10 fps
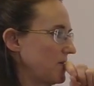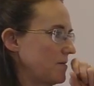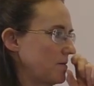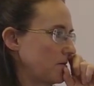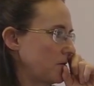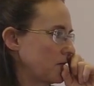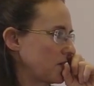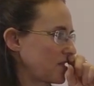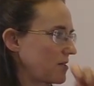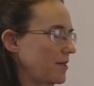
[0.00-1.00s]
Is not
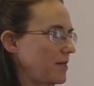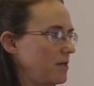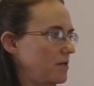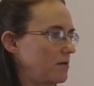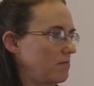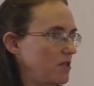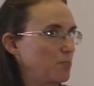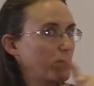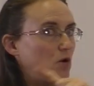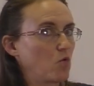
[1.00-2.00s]
so bad.
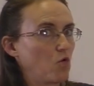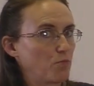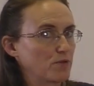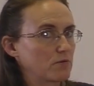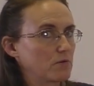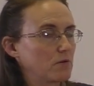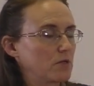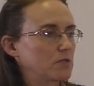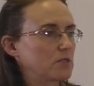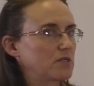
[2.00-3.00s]
The
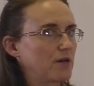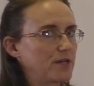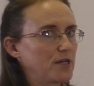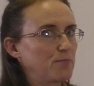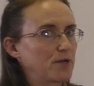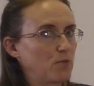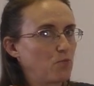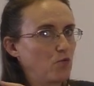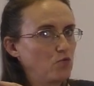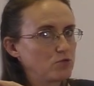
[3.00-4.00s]
same attitude will
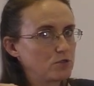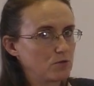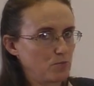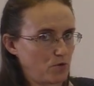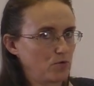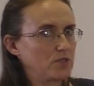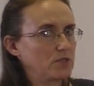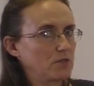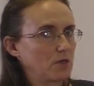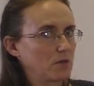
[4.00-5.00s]
be also
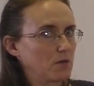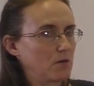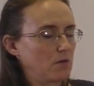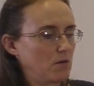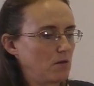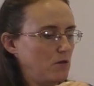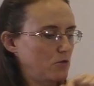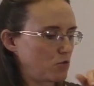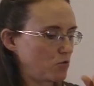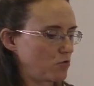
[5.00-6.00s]
on your side.
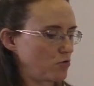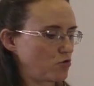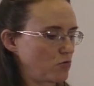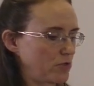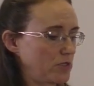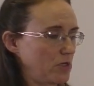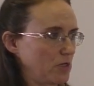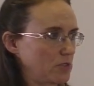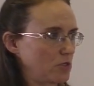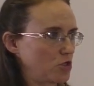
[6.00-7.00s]

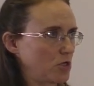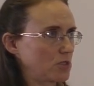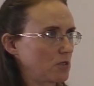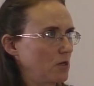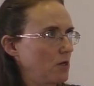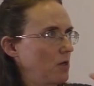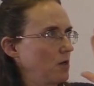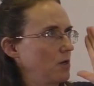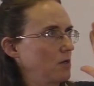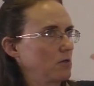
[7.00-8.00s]
There are
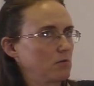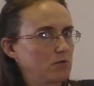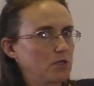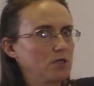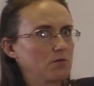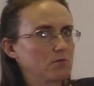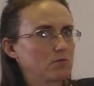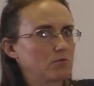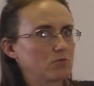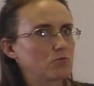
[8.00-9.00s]
no
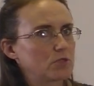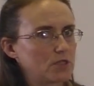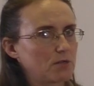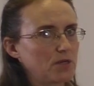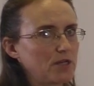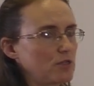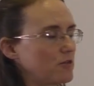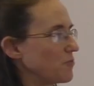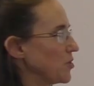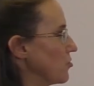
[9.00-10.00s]
other
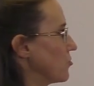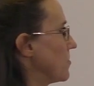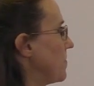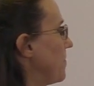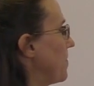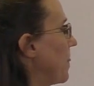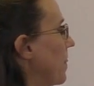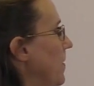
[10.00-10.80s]
proposals. I will